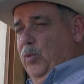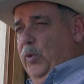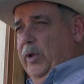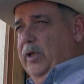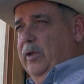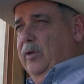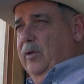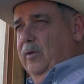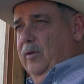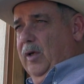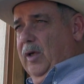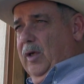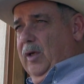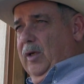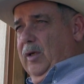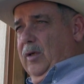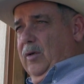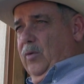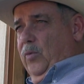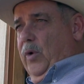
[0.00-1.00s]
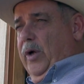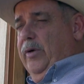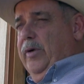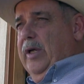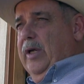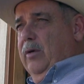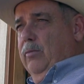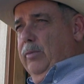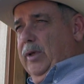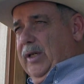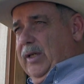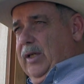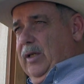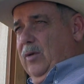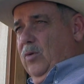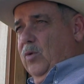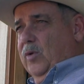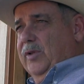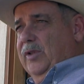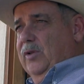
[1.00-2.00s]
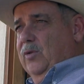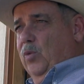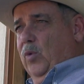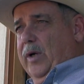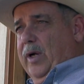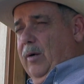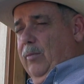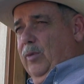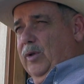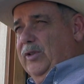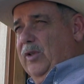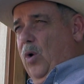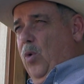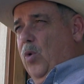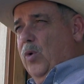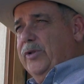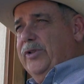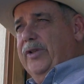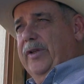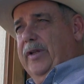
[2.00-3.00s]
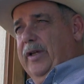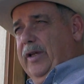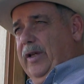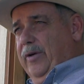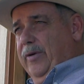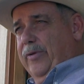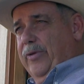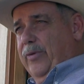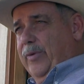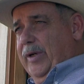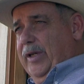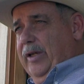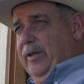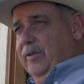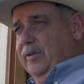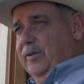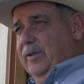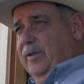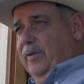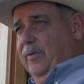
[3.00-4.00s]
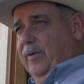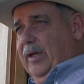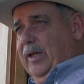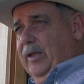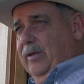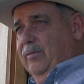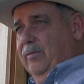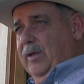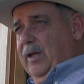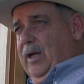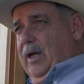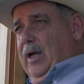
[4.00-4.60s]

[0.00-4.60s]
Went to rodeo bucking horses. One of them was a horse of the year three years in a row.